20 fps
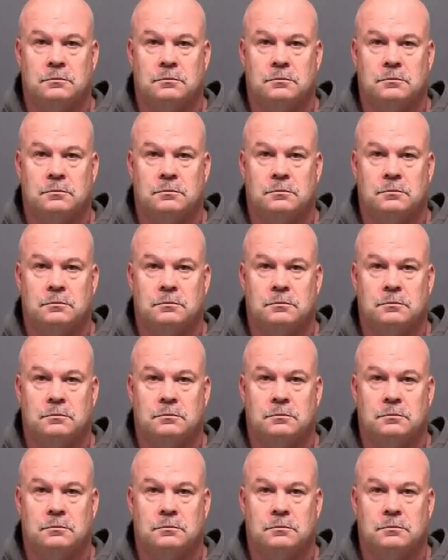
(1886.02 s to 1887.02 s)

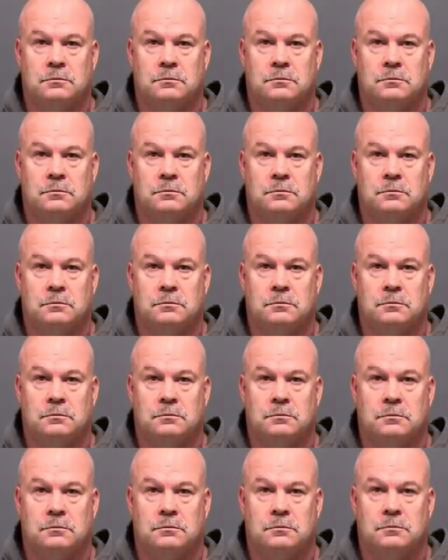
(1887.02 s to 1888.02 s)

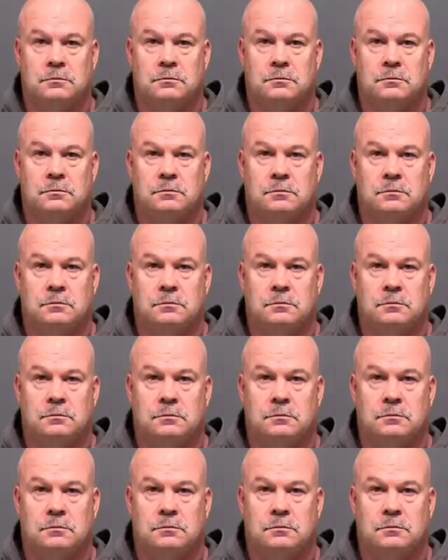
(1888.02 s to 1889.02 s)

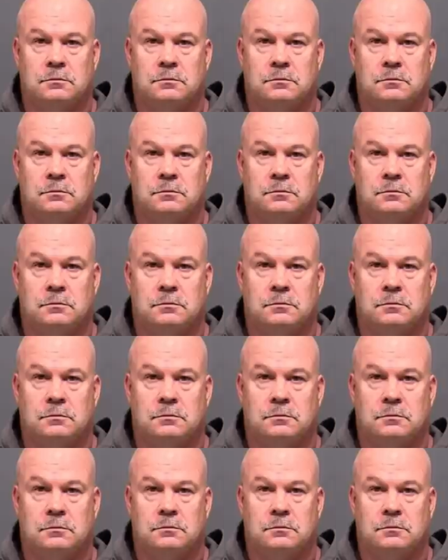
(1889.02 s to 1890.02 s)

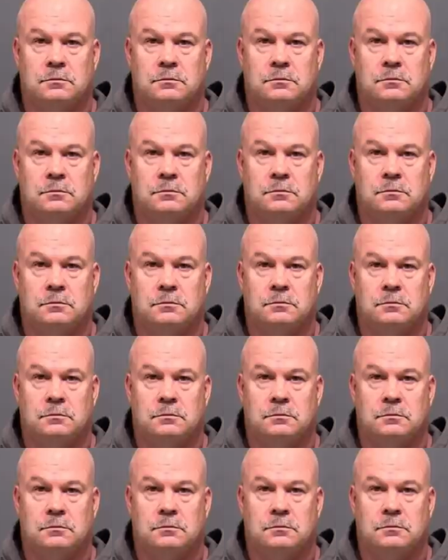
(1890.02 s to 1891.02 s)

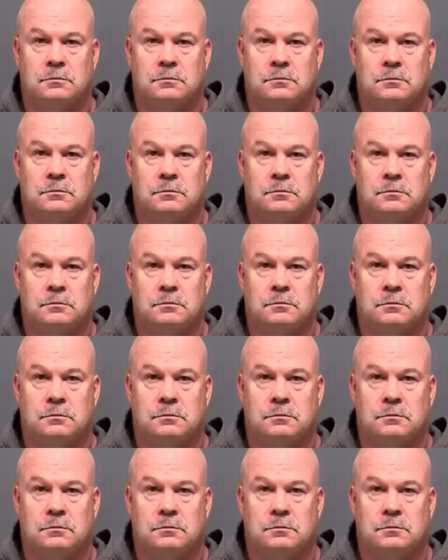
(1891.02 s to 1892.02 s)

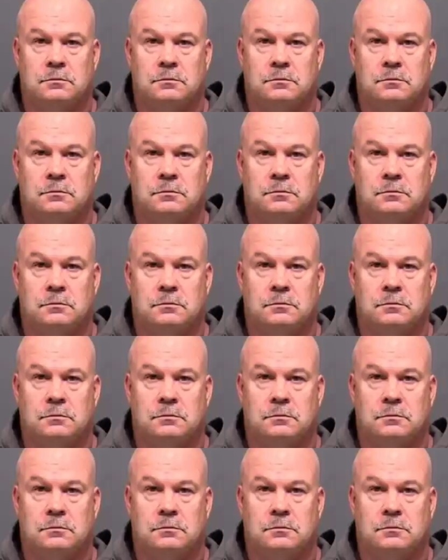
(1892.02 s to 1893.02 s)

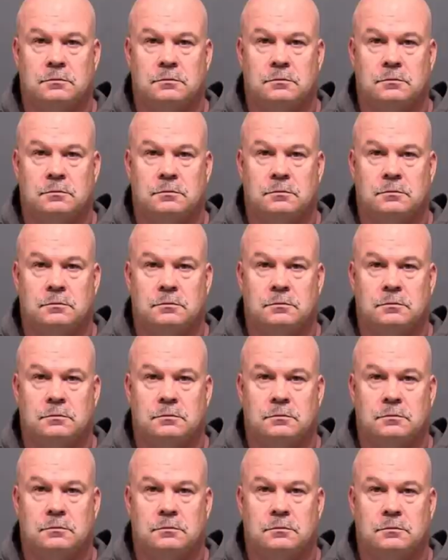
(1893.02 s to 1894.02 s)
[no speech]